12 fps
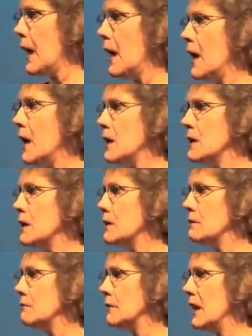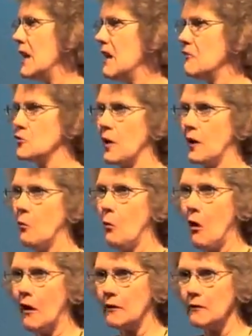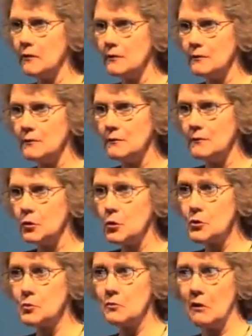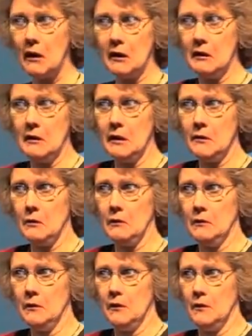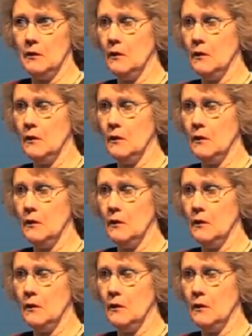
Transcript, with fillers: And they never drank water. Of course, I didn't either.